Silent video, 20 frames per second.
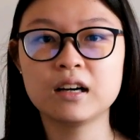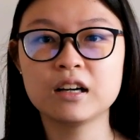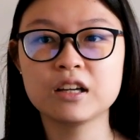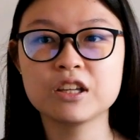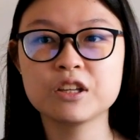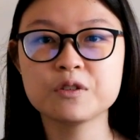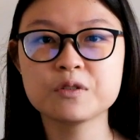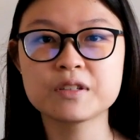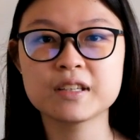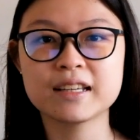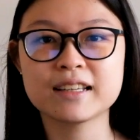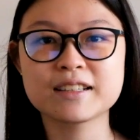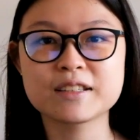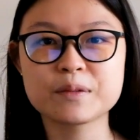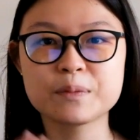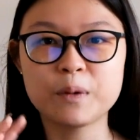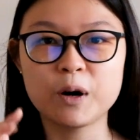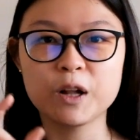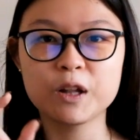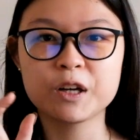using
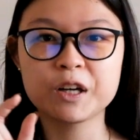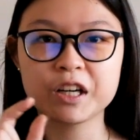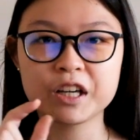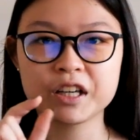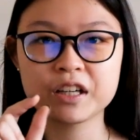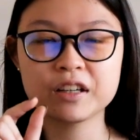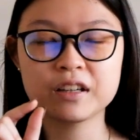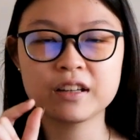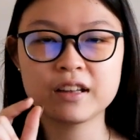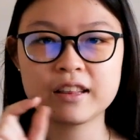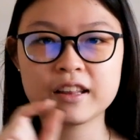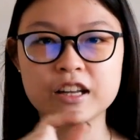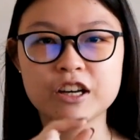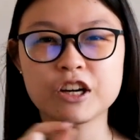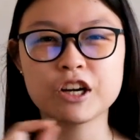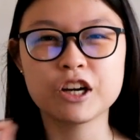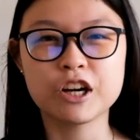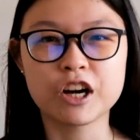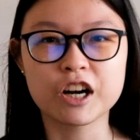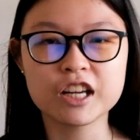smaller,
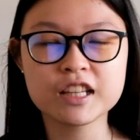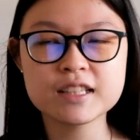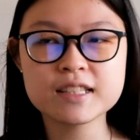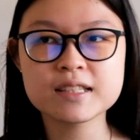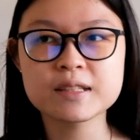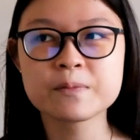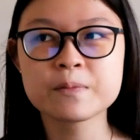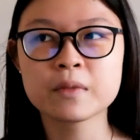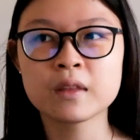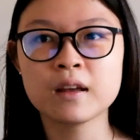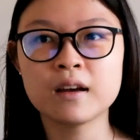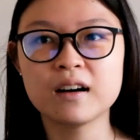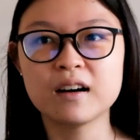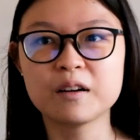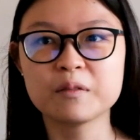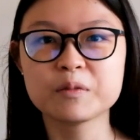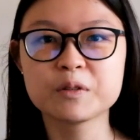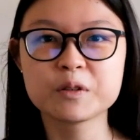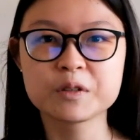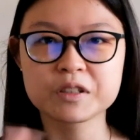thinner yarns.
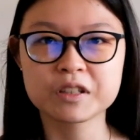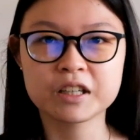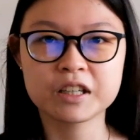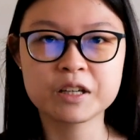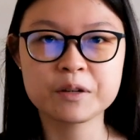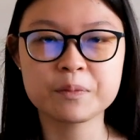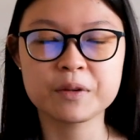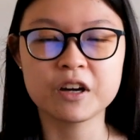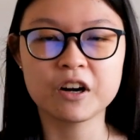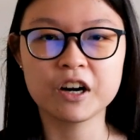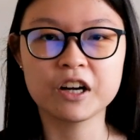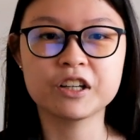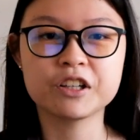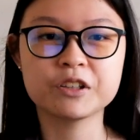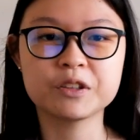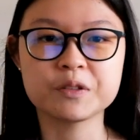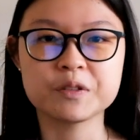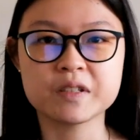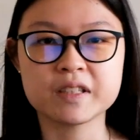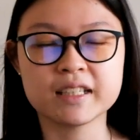Those are going to be harder
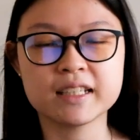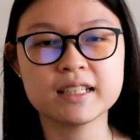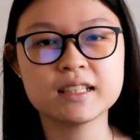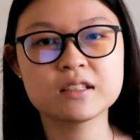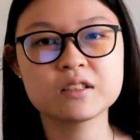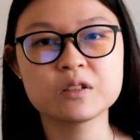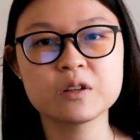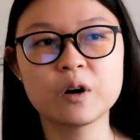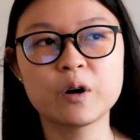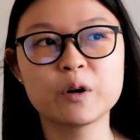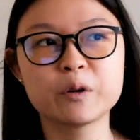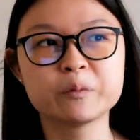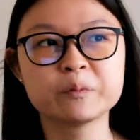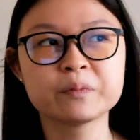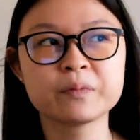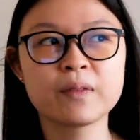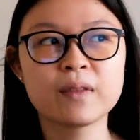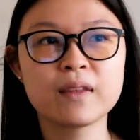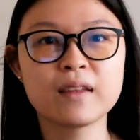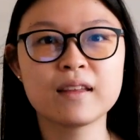to see. So
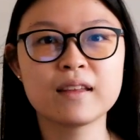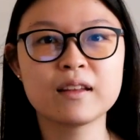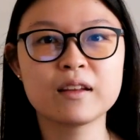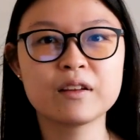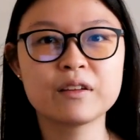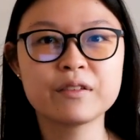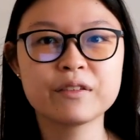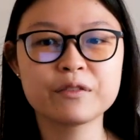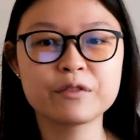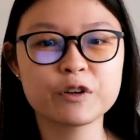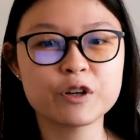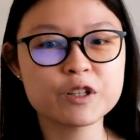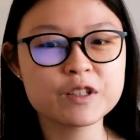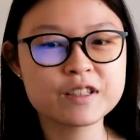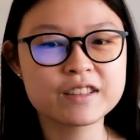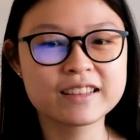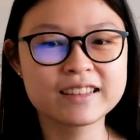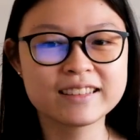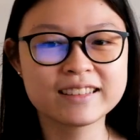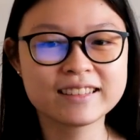
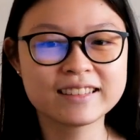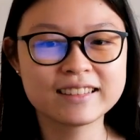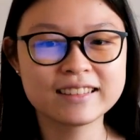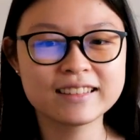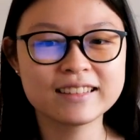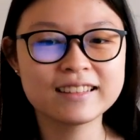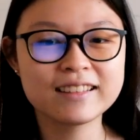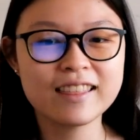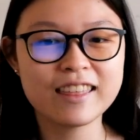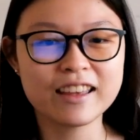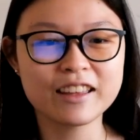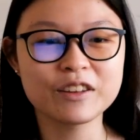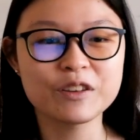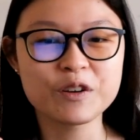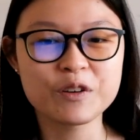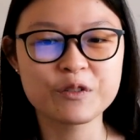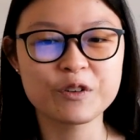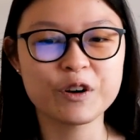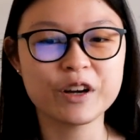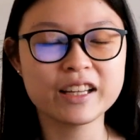first thing
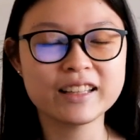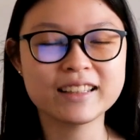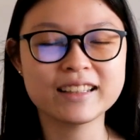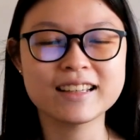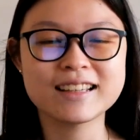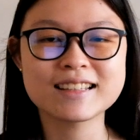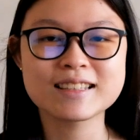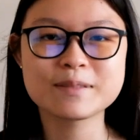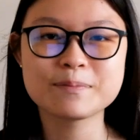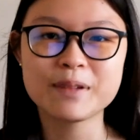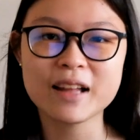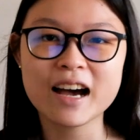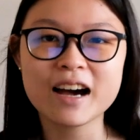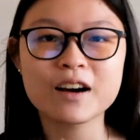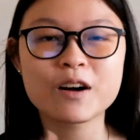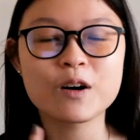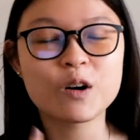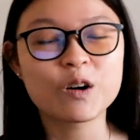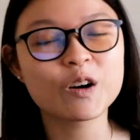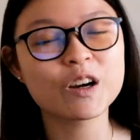to avoid is black
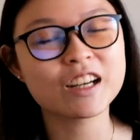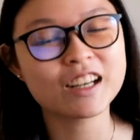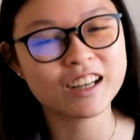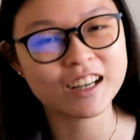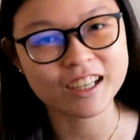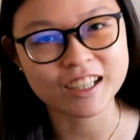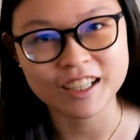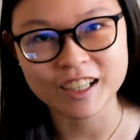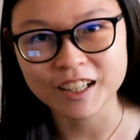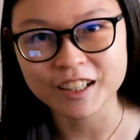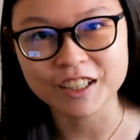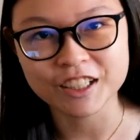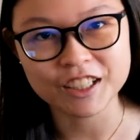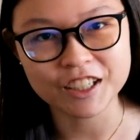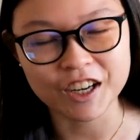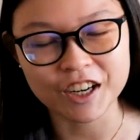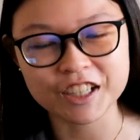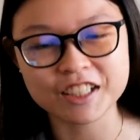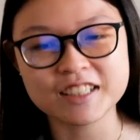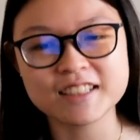or dark colored
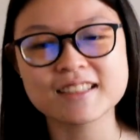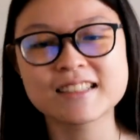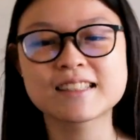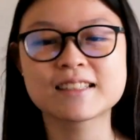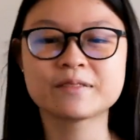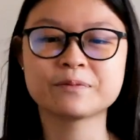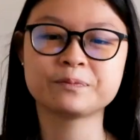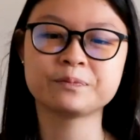yarns.